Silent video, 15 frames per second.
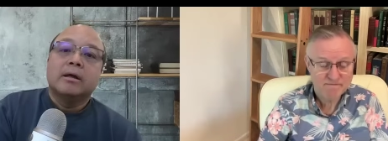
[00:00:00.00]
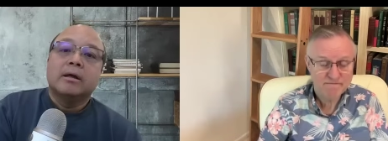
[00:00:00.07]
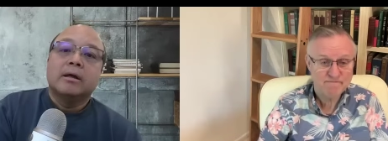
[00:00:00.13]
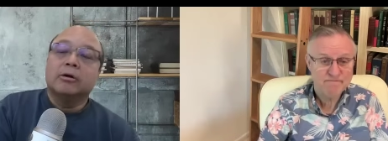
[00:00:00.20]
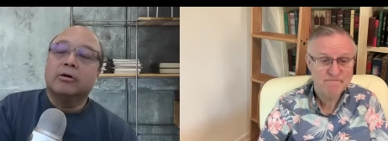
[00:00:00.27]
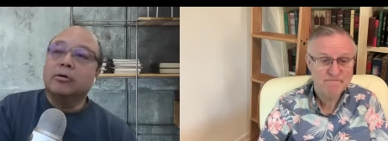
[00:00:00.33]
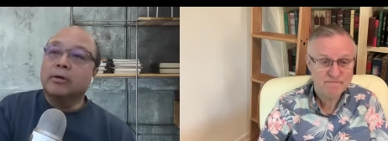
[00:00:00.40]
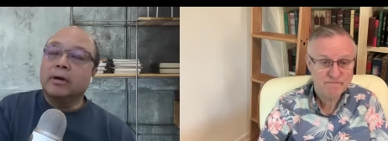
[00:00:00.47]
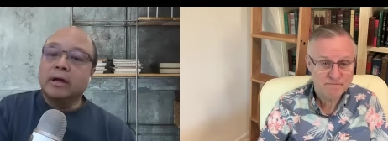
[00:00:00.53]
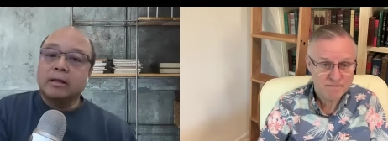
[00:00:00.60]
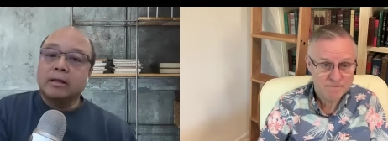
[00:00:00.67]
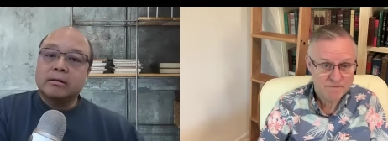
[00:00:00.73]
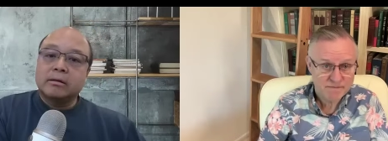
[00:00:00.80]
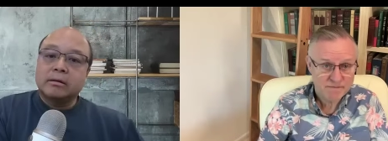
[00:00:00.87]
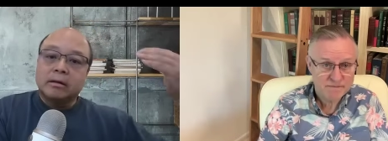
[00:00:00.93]
Speaker 1: So
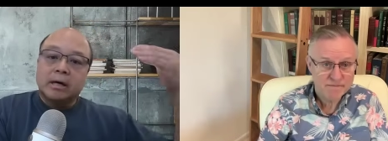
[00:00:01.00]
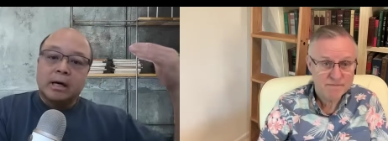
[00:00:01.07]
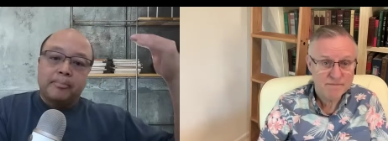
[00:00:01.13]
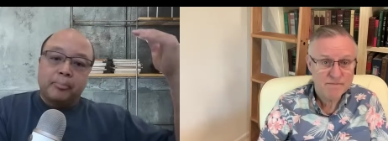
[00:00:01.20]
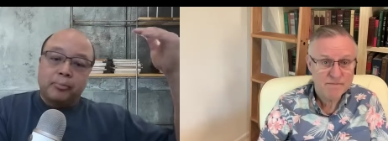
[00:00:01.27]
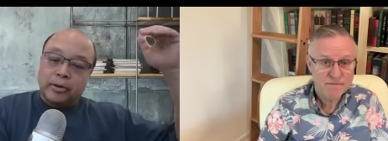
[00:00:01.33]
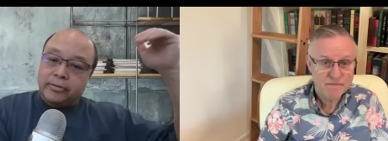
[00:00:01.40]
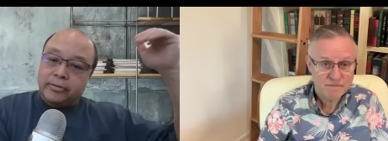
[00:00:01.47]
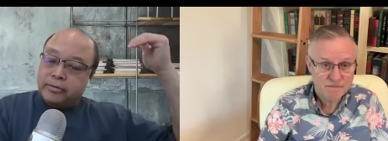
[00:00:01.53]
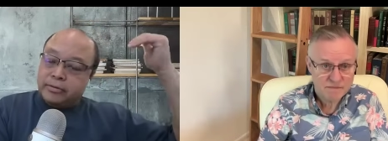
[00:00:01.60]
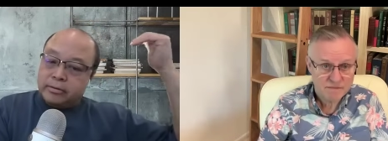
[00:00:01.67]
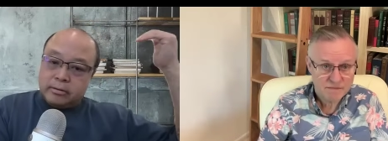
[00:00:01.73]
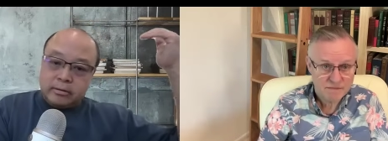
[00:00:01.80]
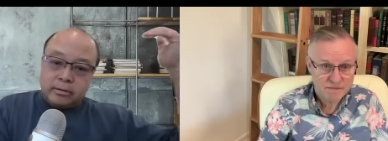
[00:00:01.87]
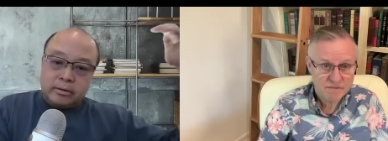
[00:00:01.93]
it's up with
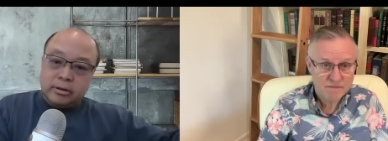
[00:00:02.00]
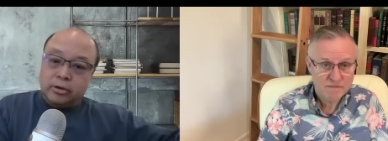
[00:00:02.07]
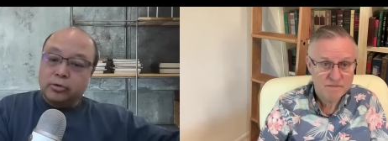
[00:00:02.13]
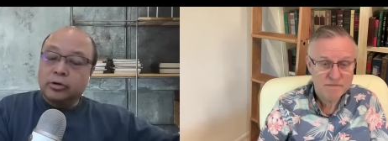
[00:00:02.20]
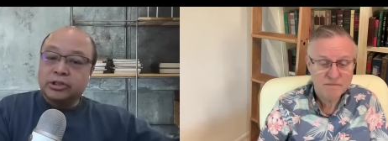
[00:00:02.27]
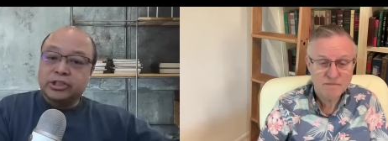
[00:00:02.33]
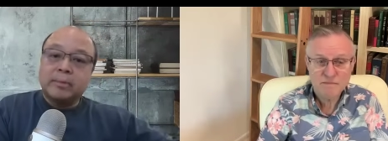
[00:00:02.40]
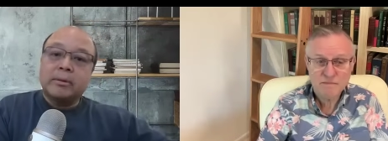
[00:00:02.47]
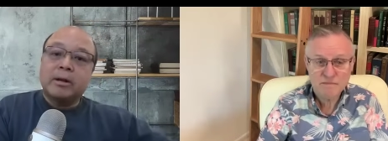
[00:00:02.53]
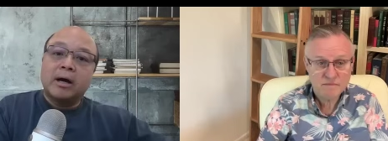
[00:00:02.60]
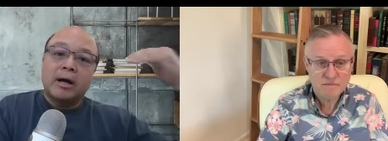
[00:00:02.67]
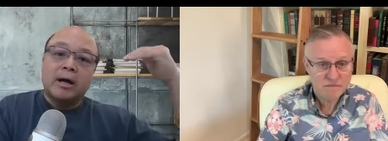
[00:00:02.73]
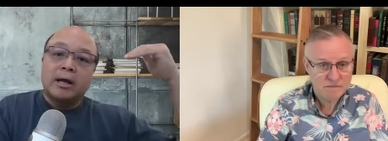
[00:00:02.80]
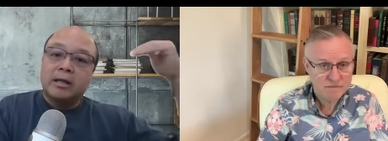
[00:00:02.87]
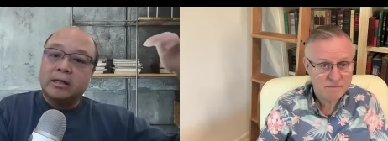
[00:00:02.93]
the Google
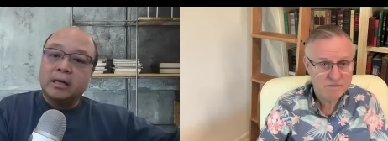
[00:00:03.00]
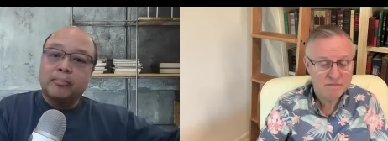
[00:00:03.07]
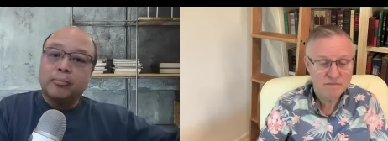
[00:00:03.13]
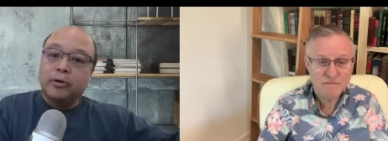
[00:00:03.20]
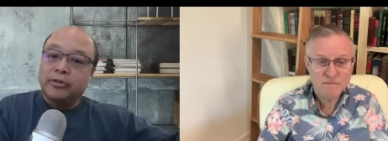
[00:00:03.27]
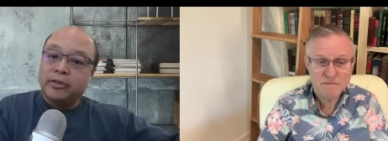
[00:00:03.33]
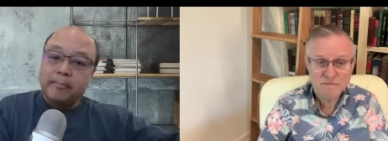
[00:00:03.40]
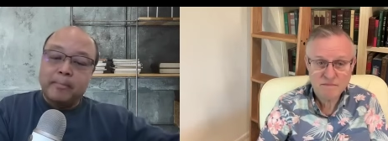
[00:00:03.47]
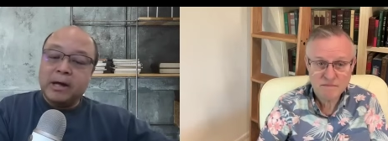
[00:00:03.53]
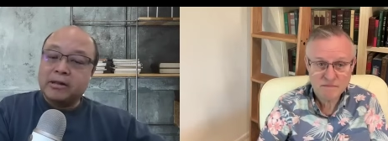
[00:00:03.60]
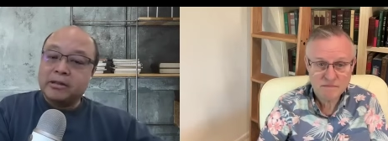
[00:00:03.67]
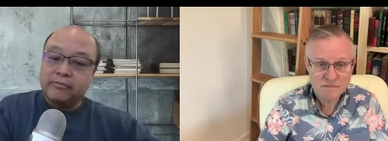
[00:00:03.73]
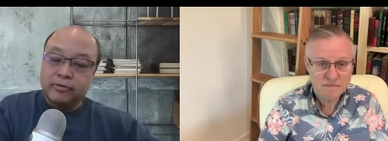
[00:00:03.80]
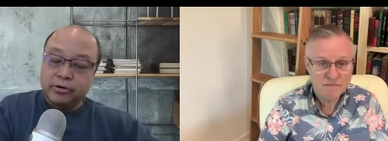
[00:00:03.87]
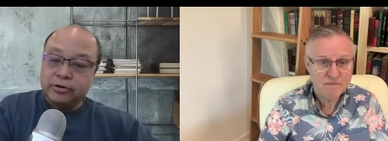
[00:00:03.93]
Gemini. It's up with the
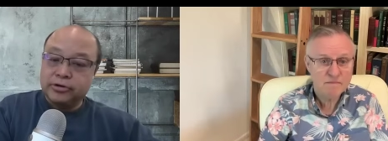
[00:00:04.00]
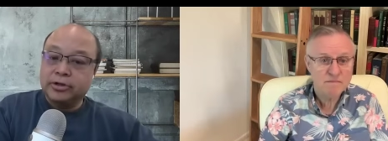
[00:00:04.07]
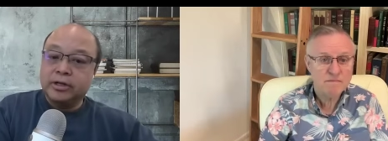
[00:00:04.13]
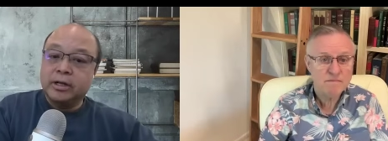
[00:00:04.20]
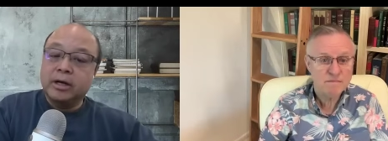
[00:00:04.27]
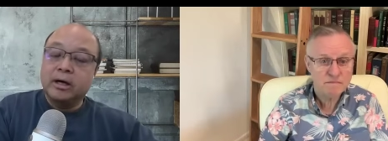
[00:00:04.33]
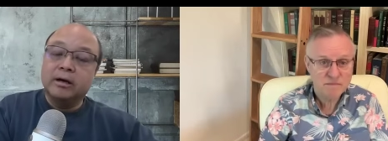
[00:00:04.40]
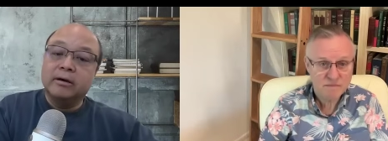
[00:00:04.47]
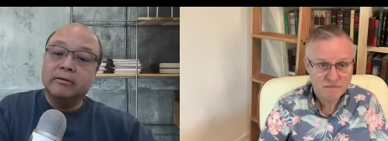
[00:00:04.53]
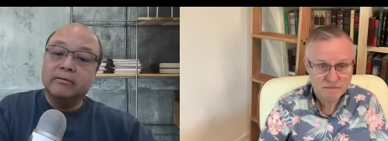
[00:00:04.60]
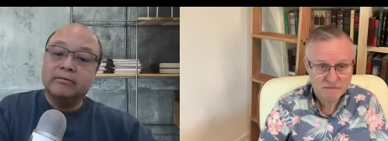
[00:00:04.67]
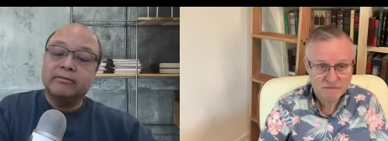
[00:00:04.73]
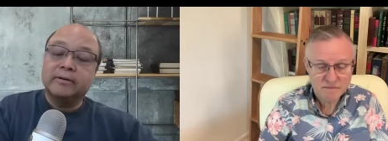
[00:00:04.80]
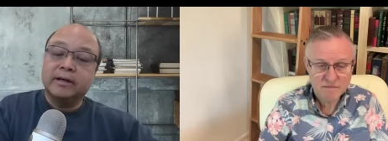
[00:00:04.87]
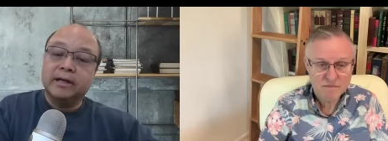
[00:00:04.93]
best version
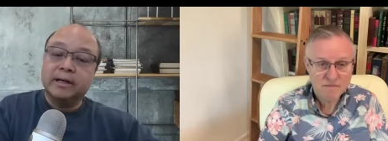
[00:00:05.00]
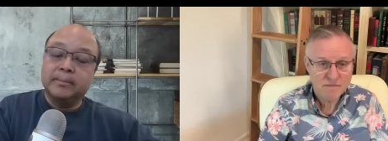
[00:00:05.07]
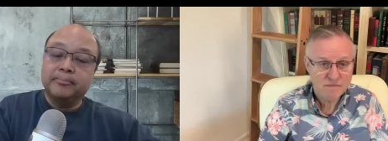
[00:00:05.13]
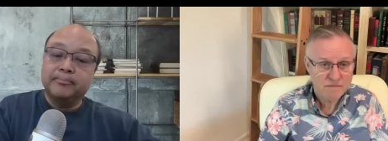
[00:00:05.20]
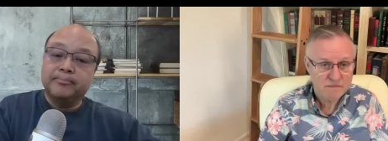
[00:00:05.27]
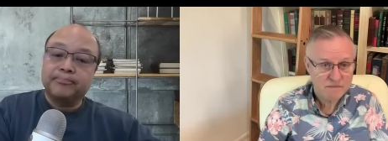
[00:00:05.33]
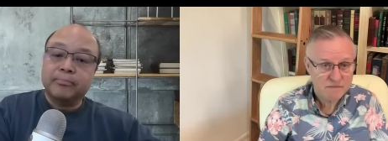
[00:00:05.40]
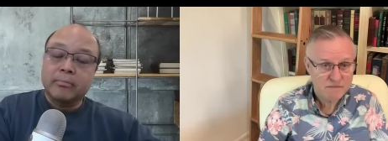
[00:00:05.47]
of um,